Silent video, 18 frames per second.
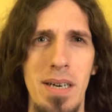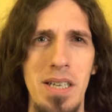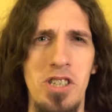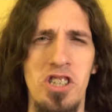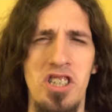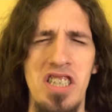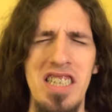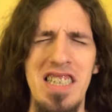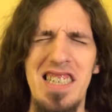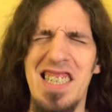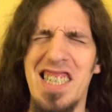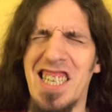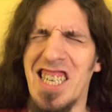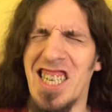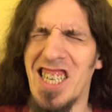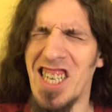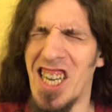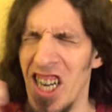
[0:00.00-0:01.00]
But she
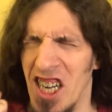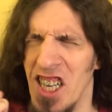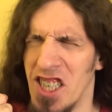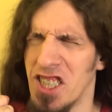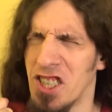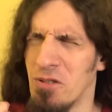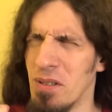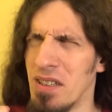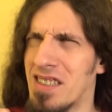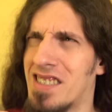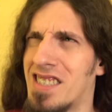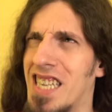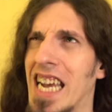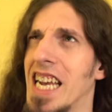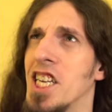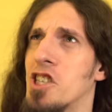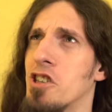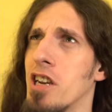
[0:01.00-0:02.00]
is cursed with
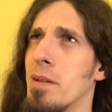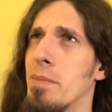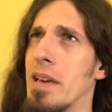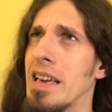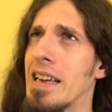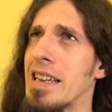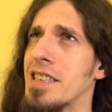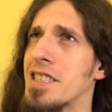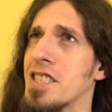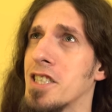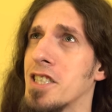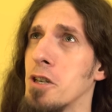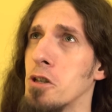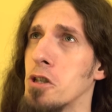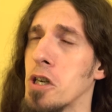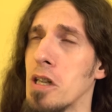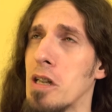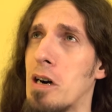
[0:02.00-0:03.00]
daydreaming and
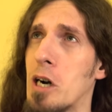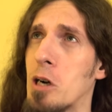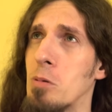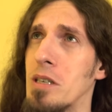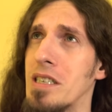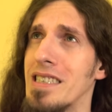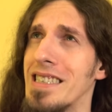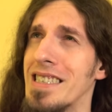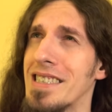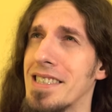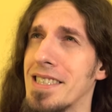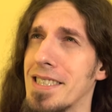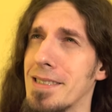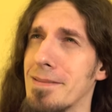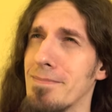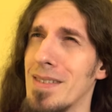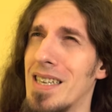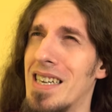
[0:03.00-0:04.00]
social
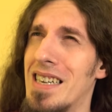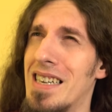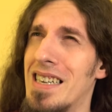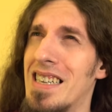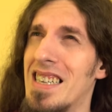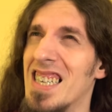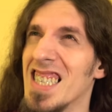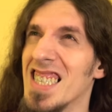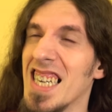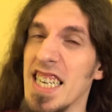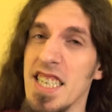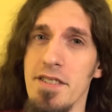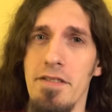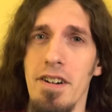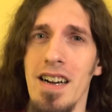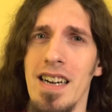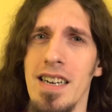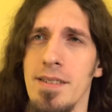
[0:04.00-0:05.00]
awkwardness. Kind
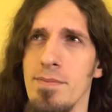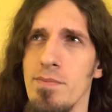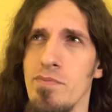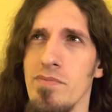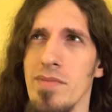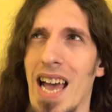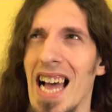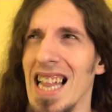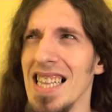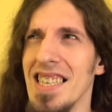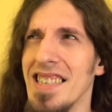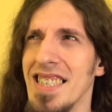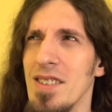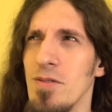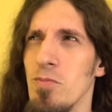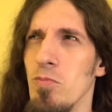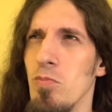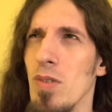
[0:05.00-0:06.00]
of a Alice
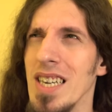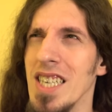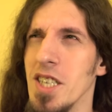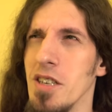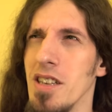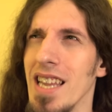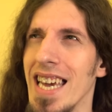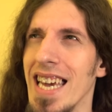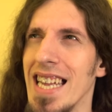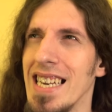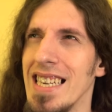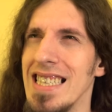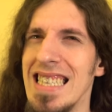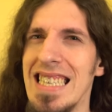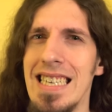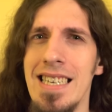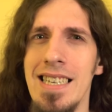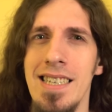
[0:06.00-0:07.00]
in
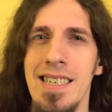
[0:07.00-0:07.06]
Wonderland-y.